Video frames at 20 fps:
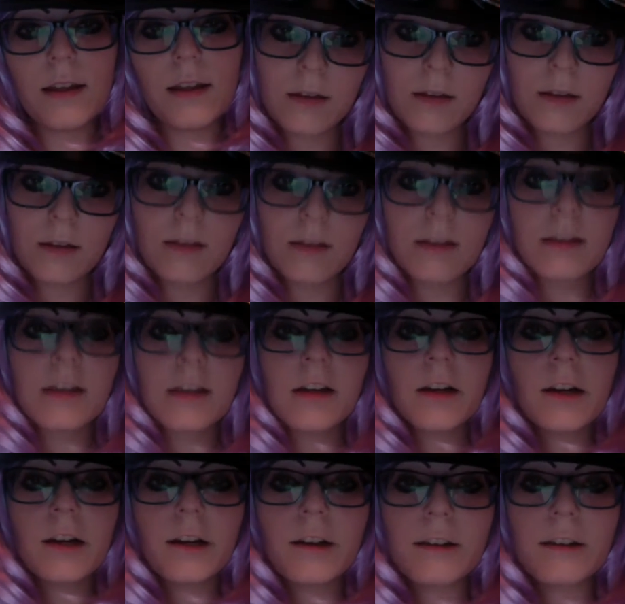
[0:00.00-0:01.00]
In the
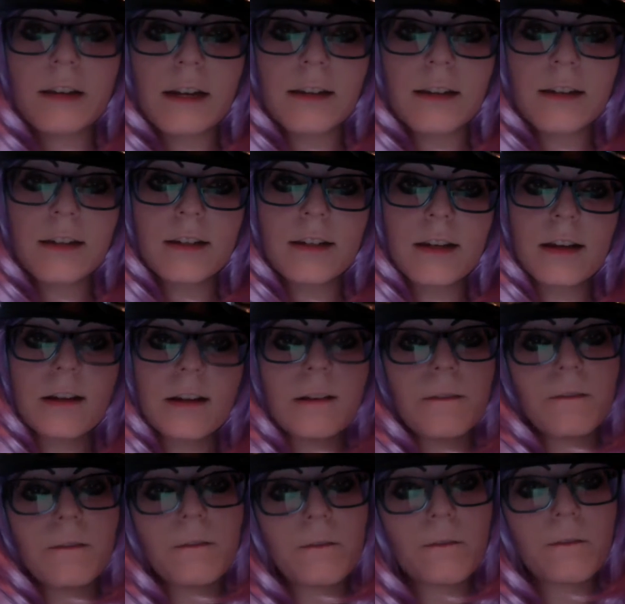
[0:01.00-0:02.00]
year
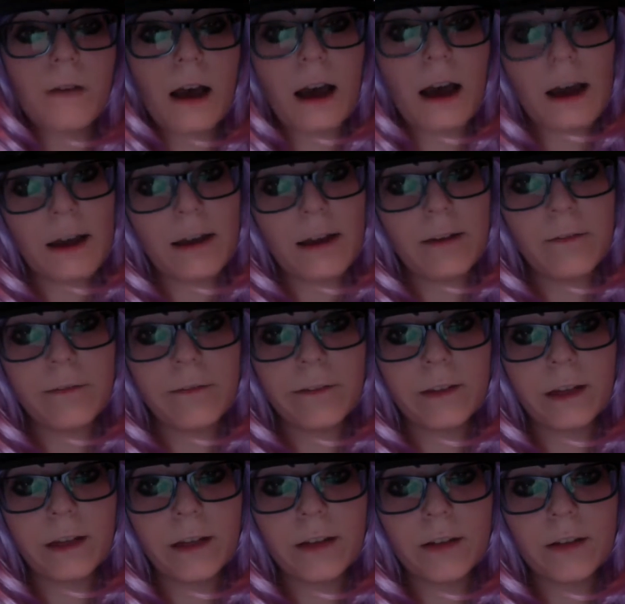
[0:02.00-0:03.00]
1995,
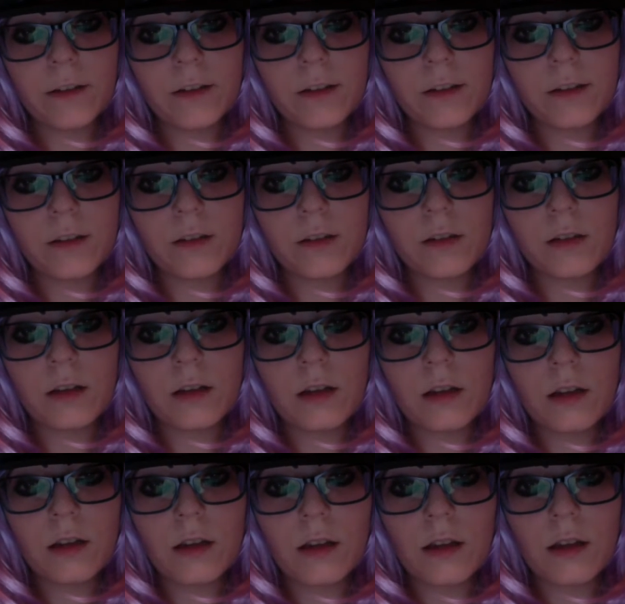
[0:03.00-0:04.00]
scientists
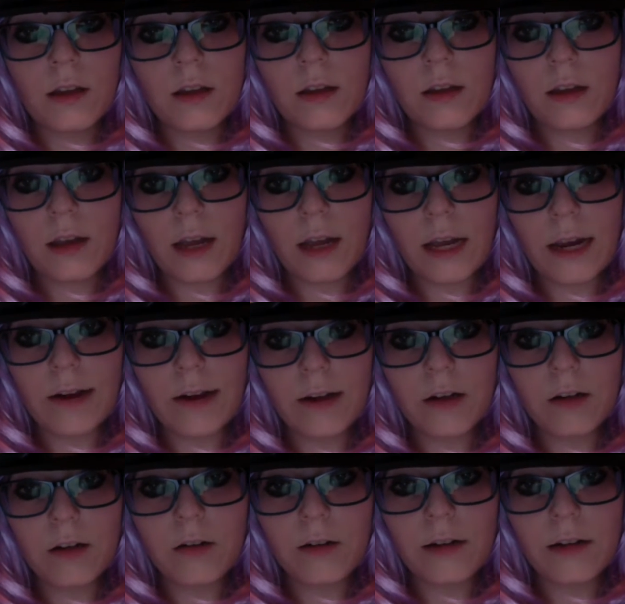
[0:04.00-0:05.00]
Eric
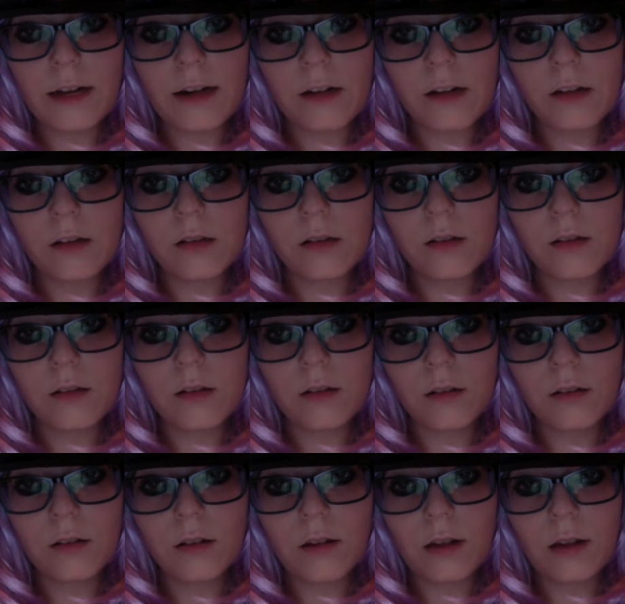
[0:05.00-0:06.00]
Cornell
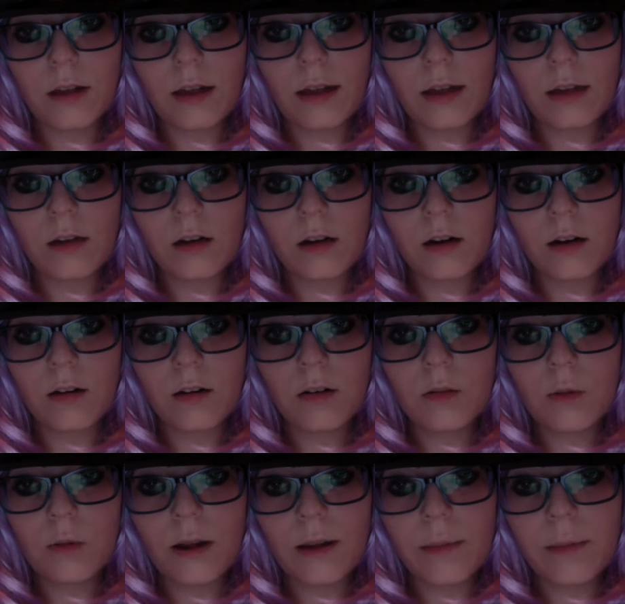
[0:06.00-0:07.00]
and
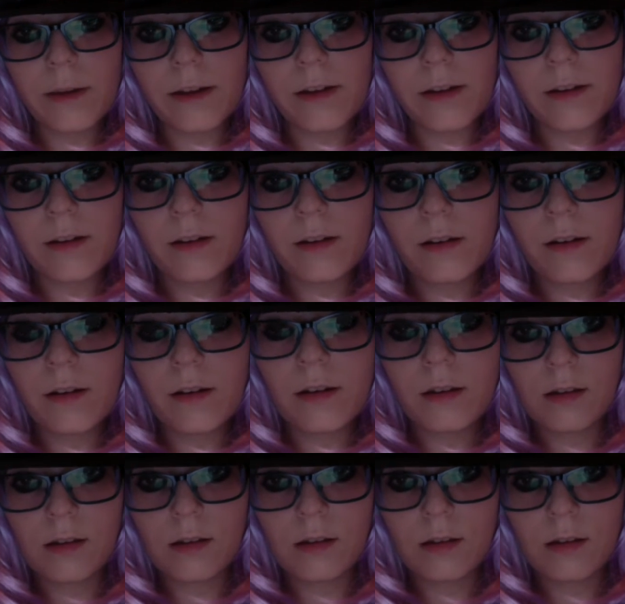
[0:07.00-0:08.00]
Carl Wyman
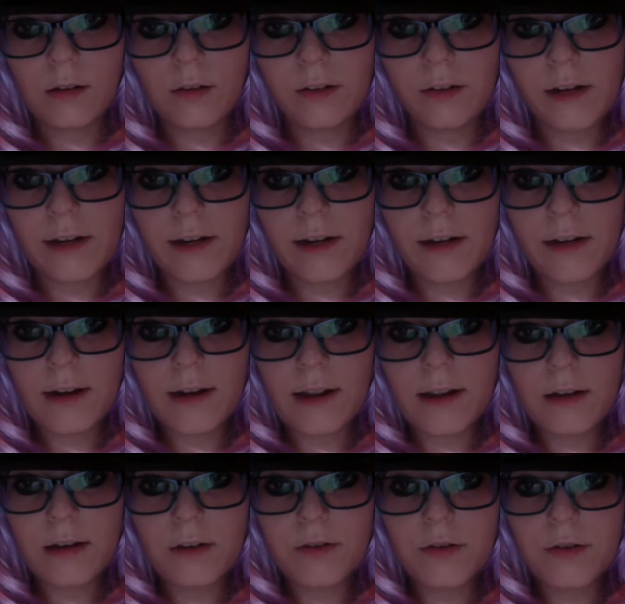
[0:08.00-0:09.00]
created
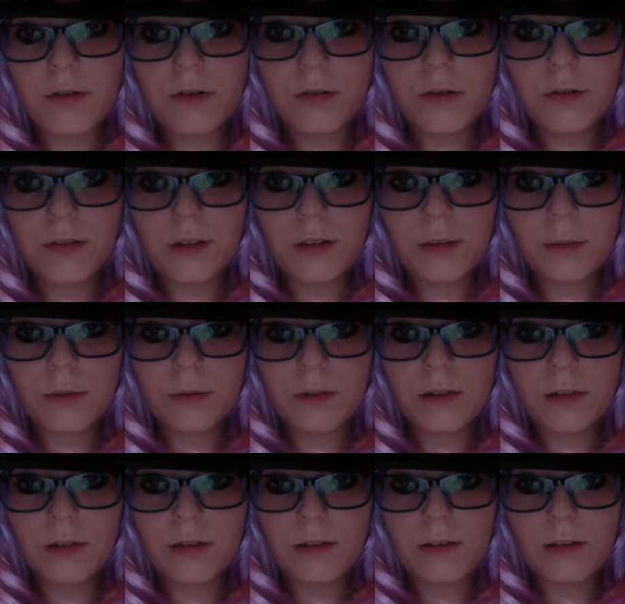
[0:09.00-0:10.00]
a new
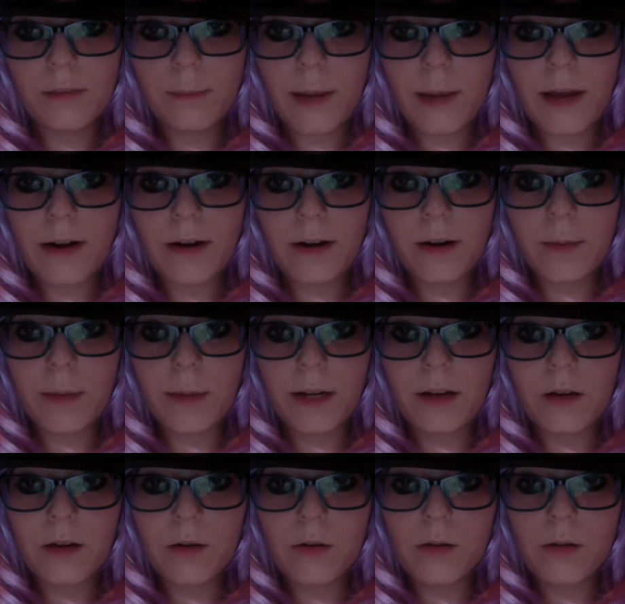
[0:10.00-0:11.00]
substance of matter by
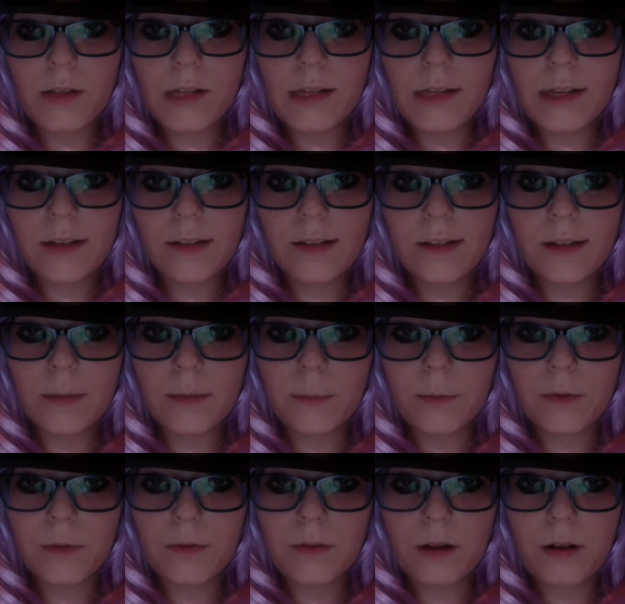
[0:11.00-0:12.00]
cooling a
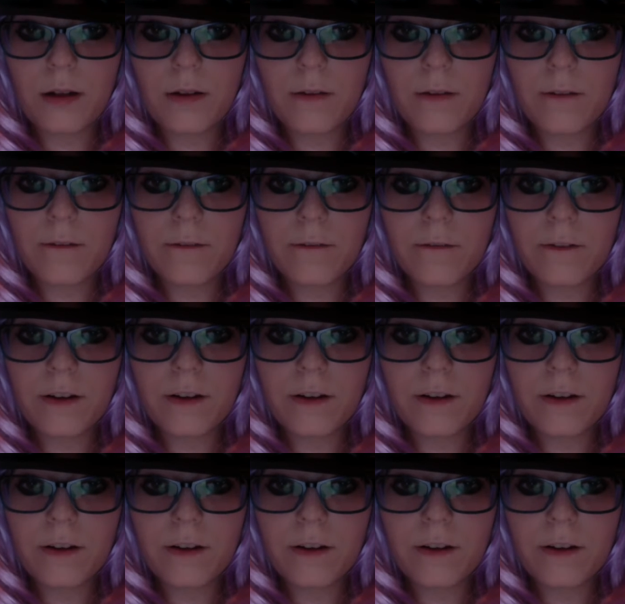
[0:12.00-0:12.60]
sample of